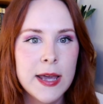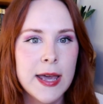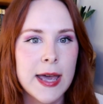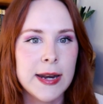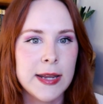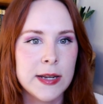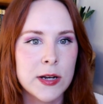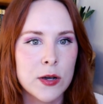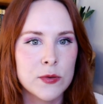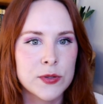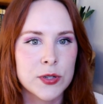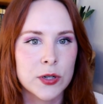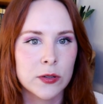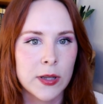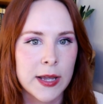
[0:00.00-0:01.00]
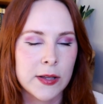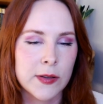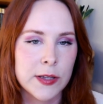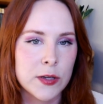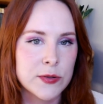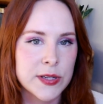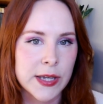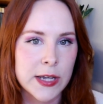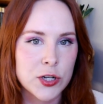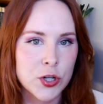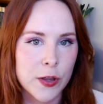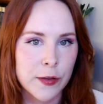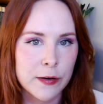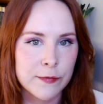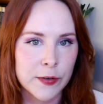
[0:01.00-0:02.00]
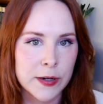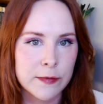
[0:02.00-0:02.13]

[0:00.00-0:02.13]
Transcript: and he knows they're likely using each other for